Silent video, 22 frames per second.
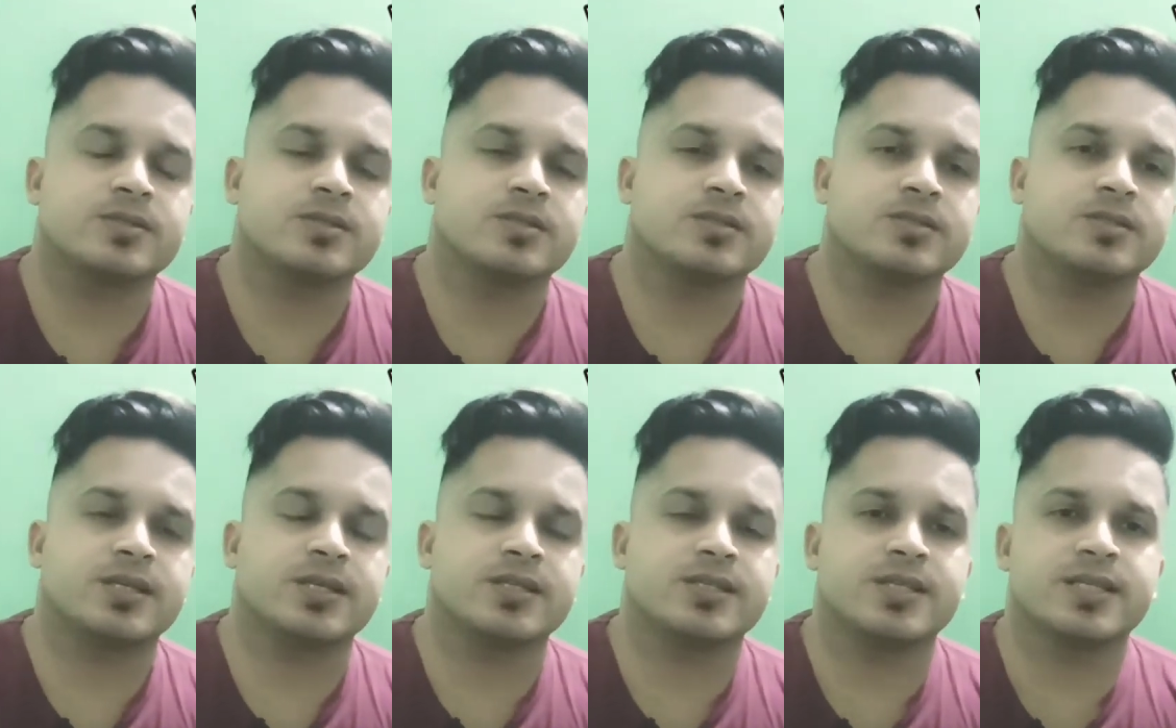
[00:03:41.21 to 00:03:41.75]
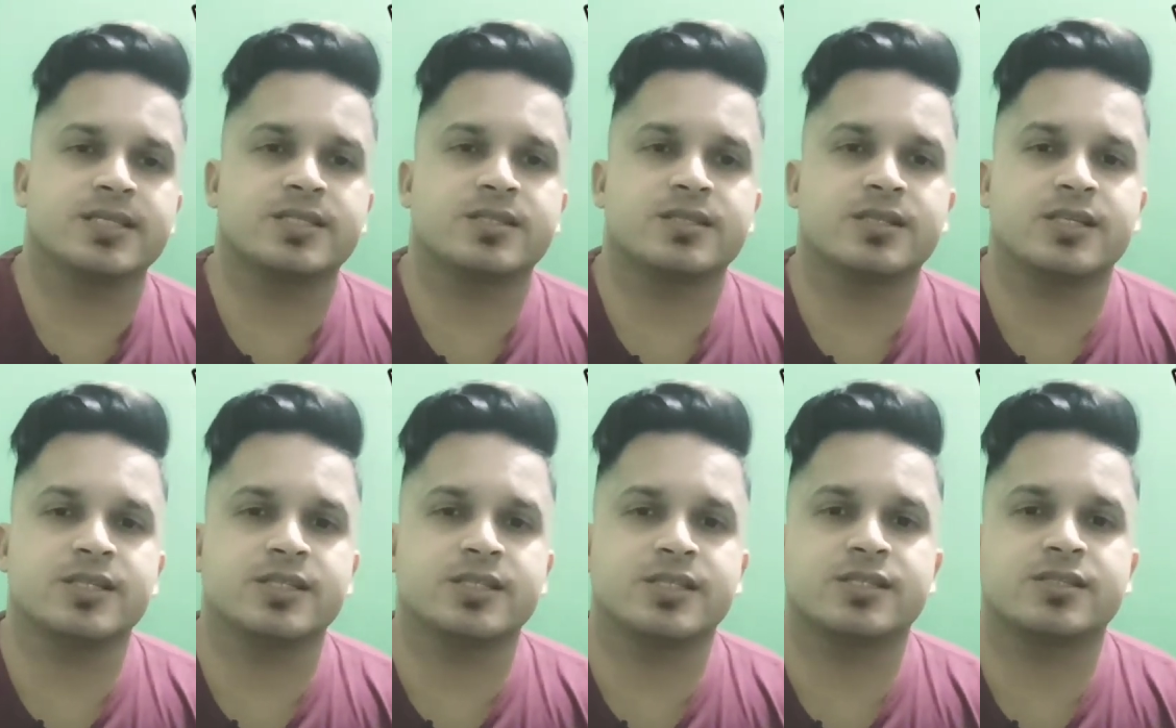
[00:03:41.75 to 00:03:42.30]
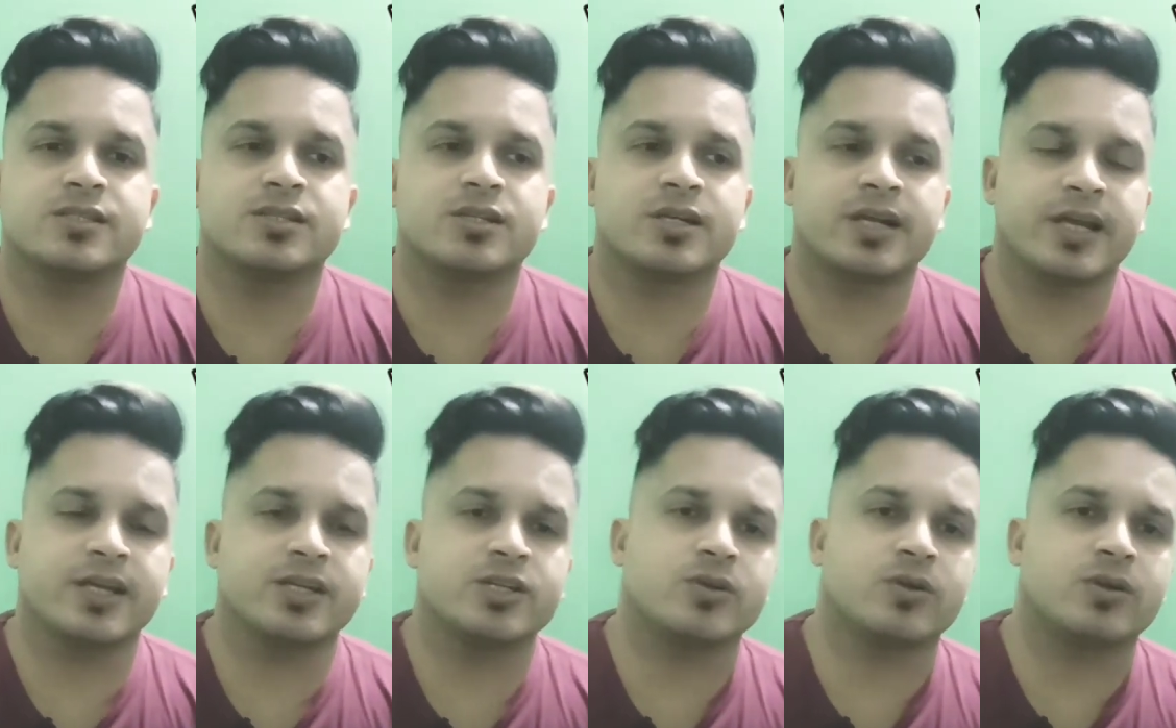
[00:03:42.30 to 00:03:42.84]
suggest is it
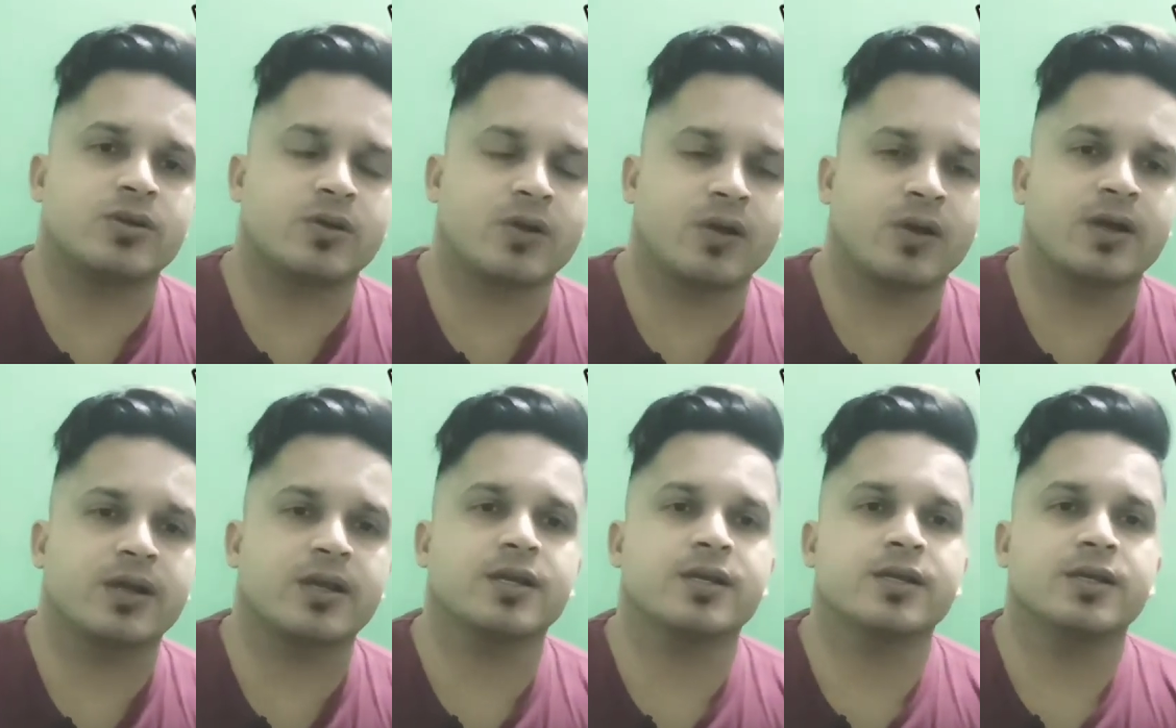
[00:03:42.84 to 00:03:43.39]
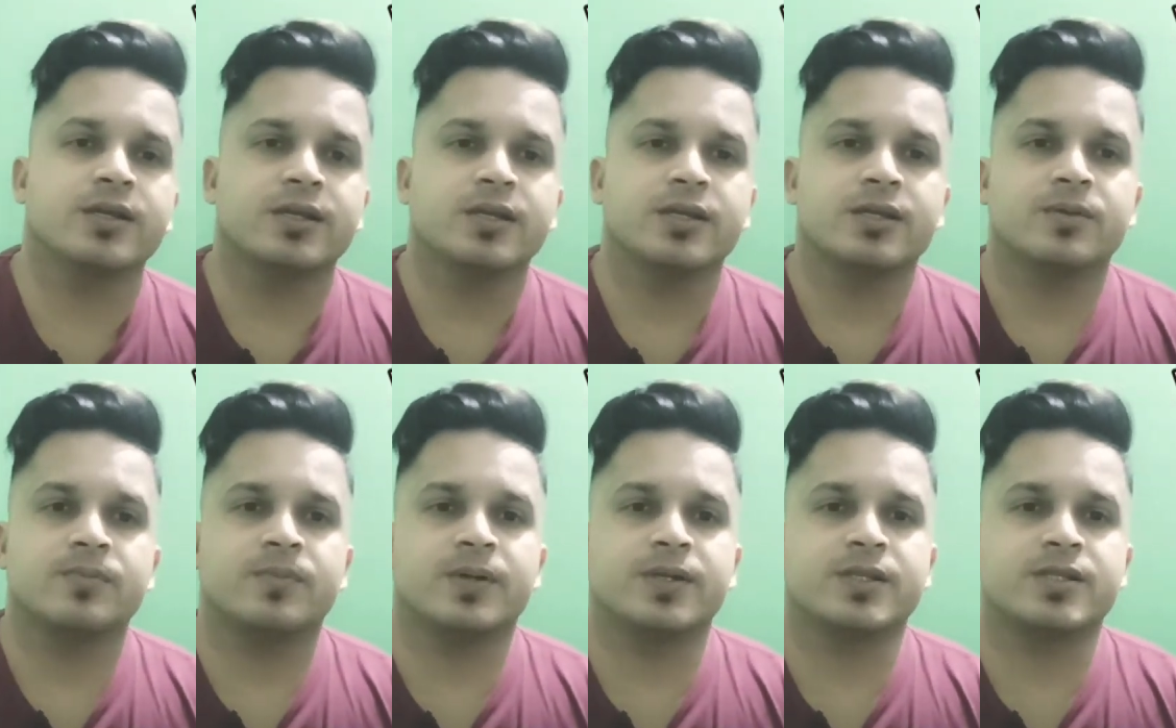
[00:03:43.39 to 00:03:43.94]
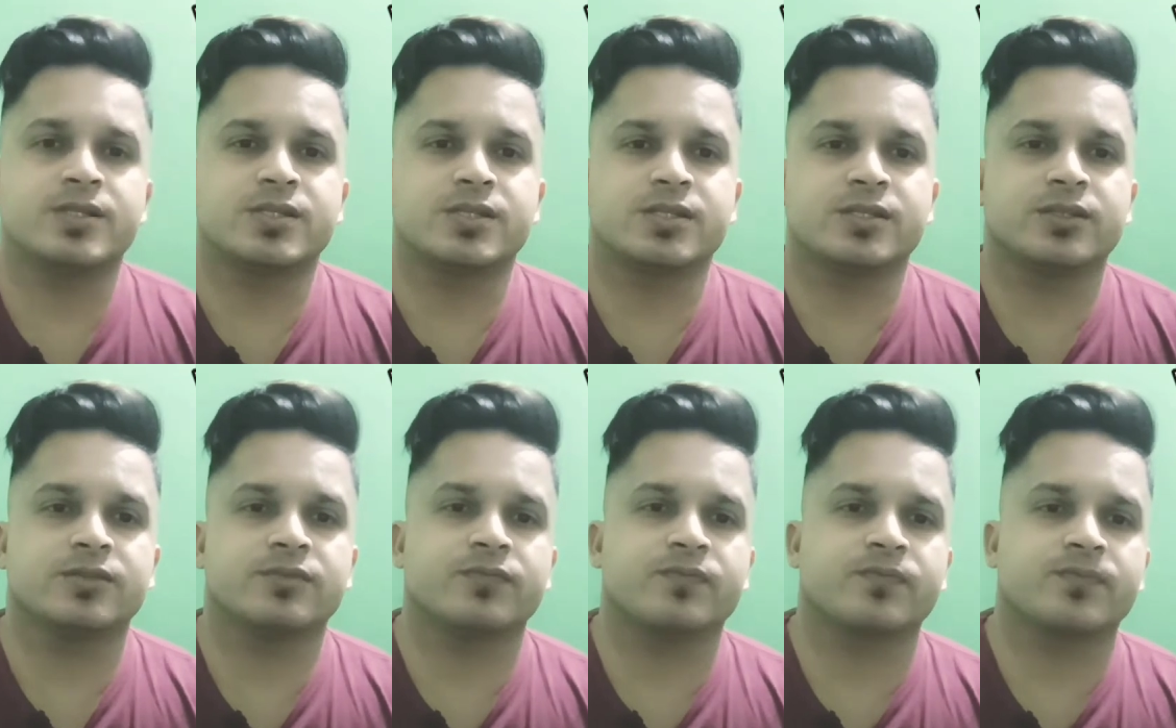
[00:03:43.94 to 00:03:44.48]
right or wrong, but
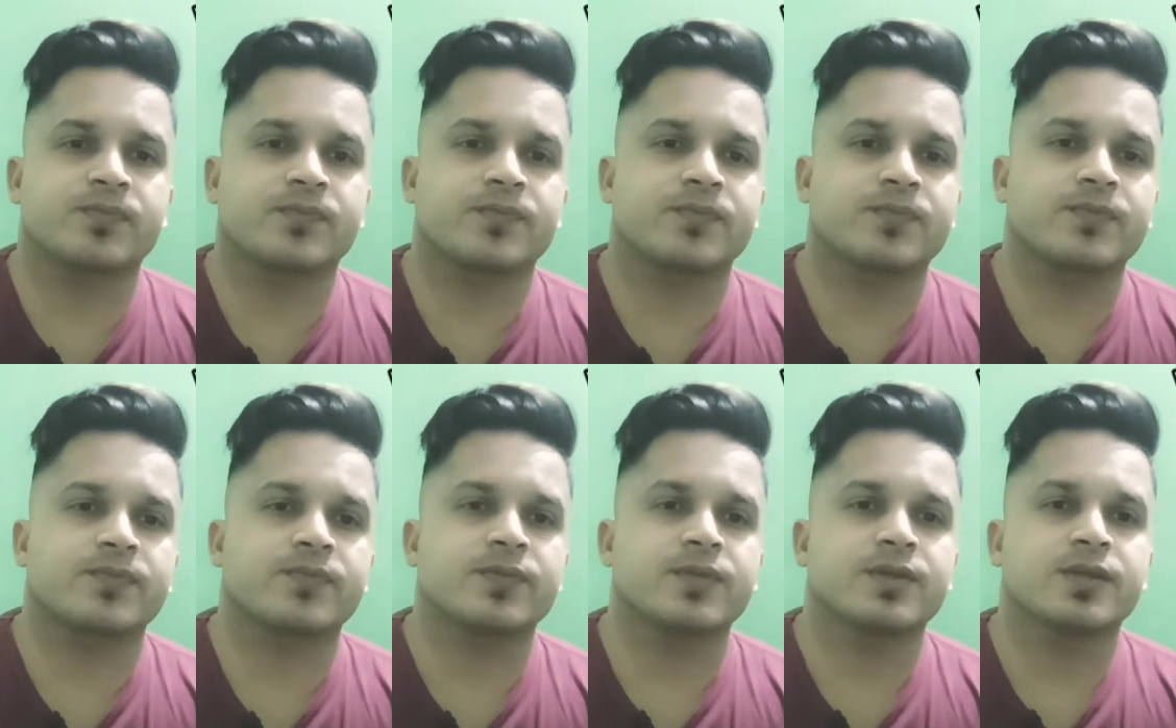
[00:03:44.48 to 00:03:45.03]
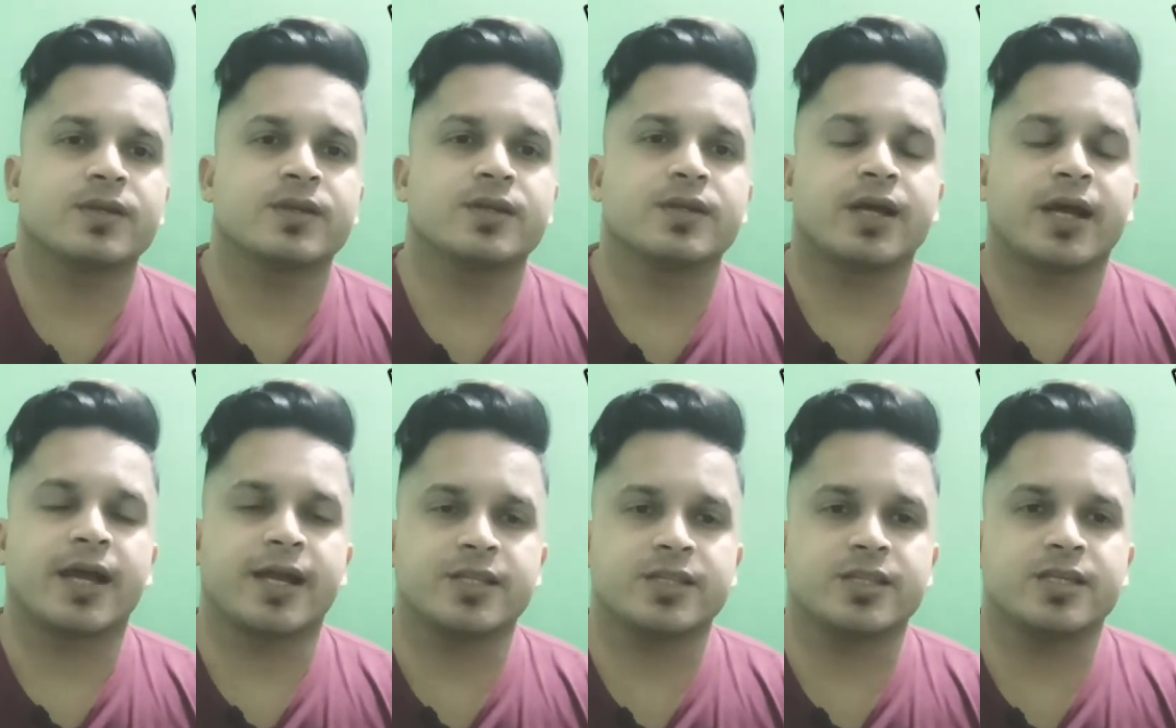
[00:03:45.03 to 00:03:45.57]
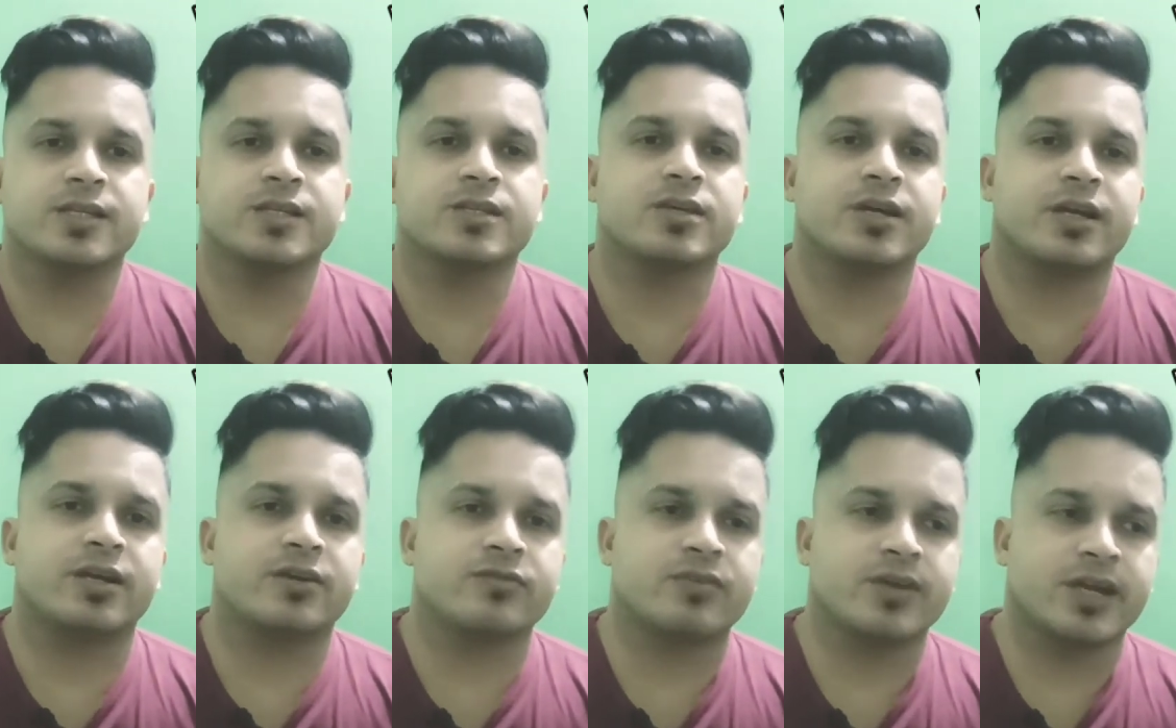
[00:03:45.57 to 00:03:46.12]
I think they
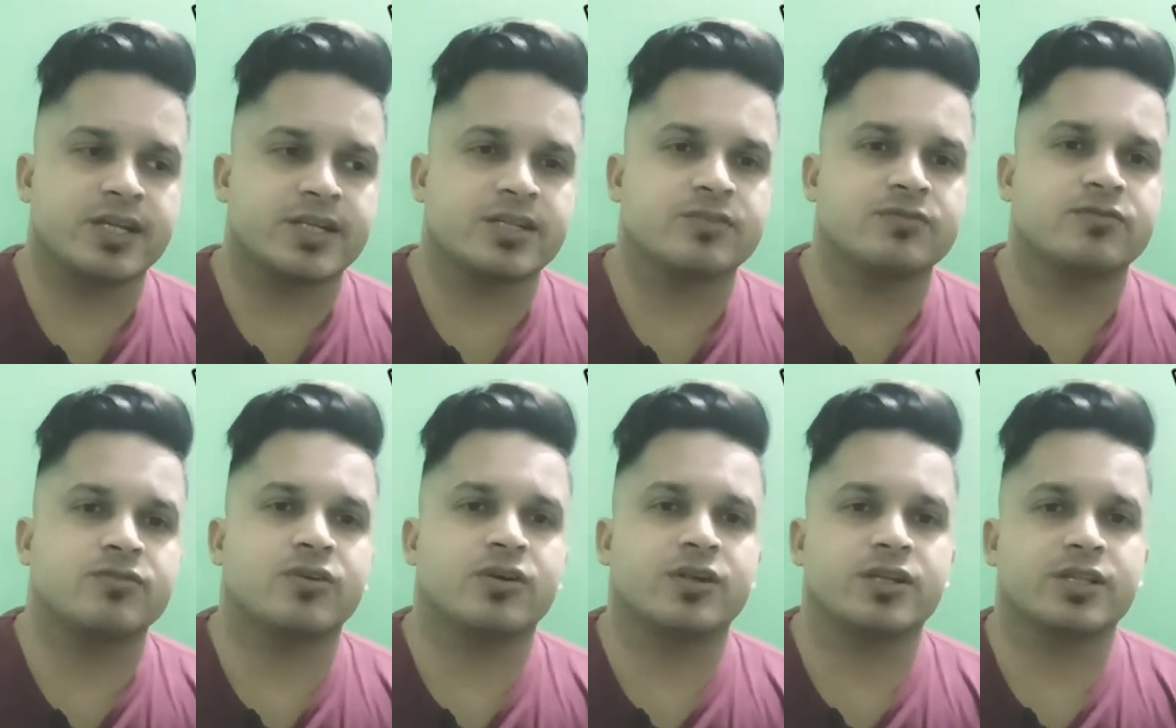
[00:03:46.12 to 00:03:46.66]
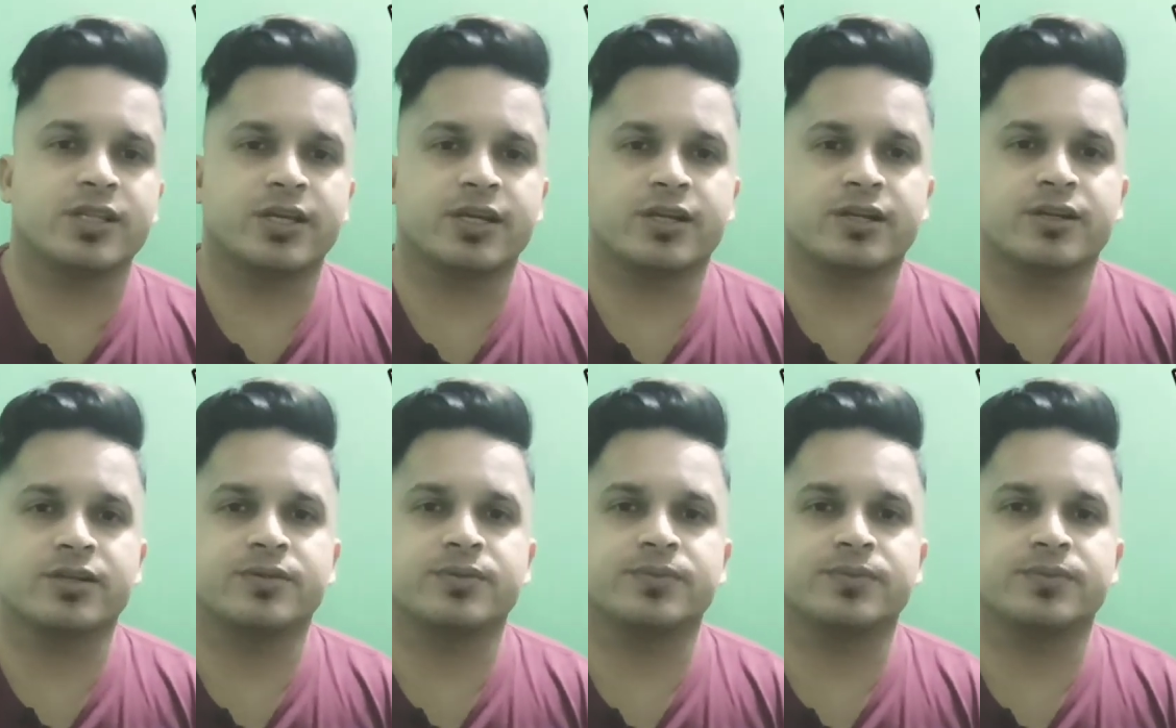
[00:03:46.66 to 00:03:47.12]
are fighting for their